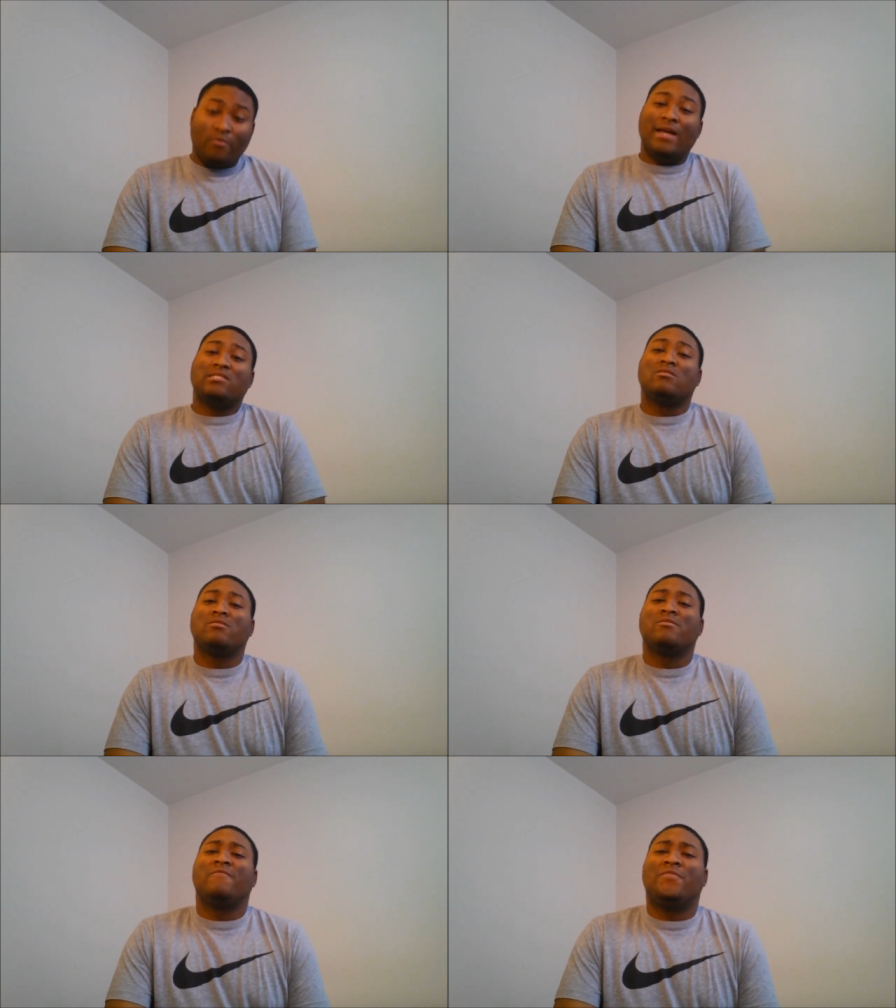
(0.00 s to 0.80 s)

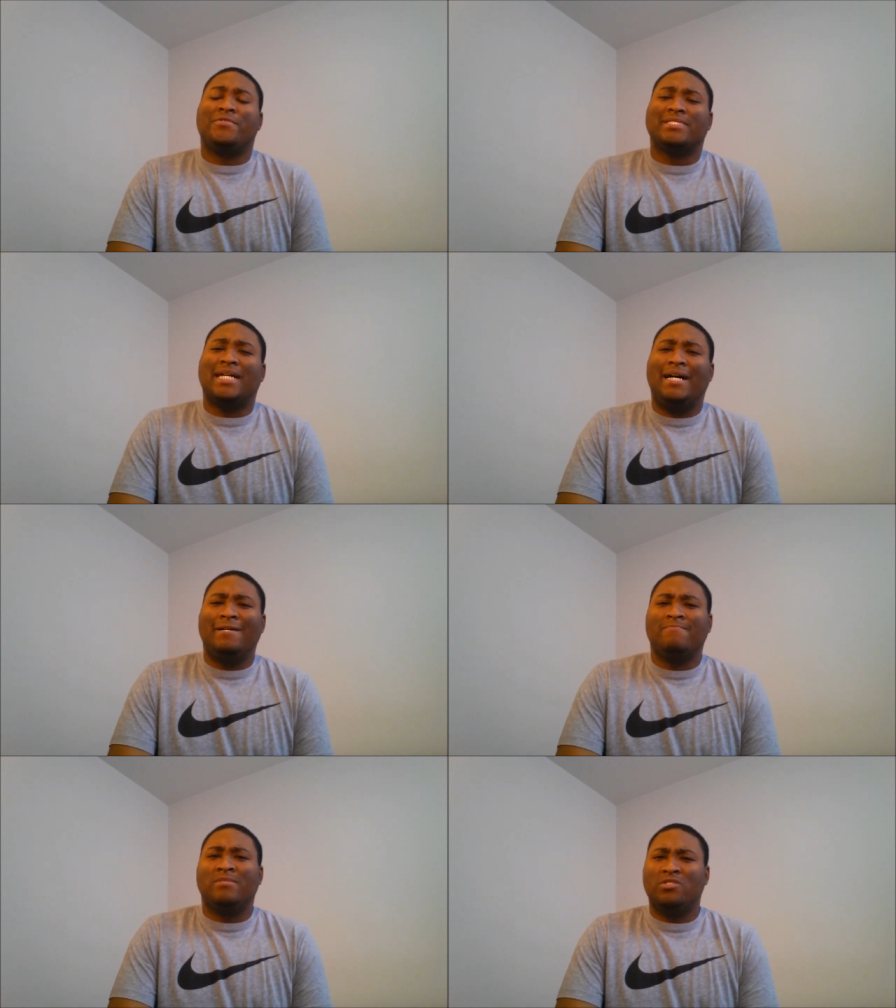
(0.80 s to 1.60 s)
wrestler of all
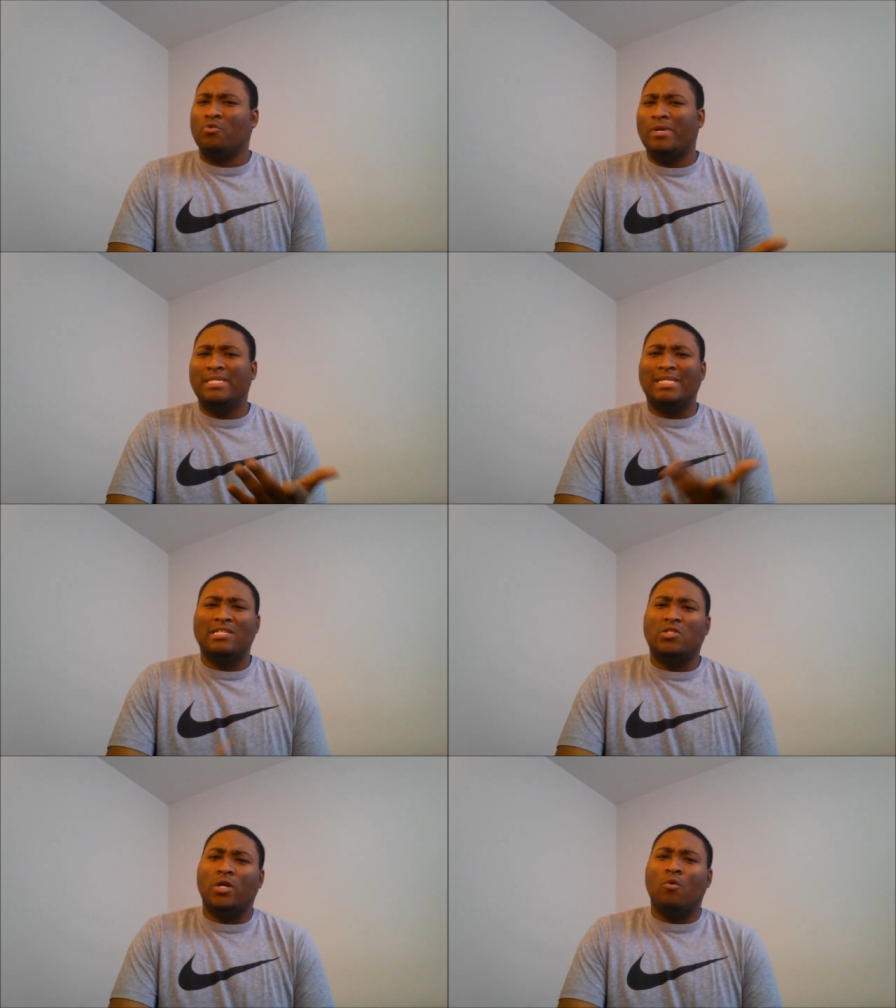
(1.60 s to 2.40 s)
time. It's the reason I
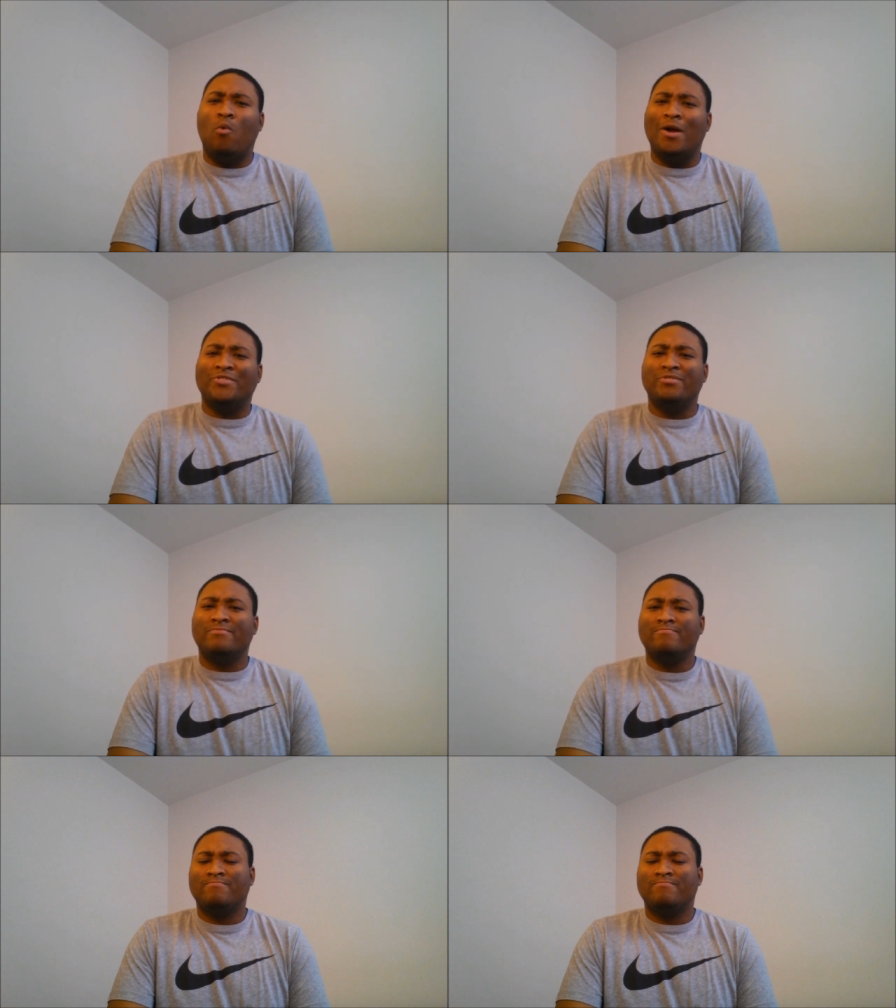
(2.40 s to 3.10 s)
started watching.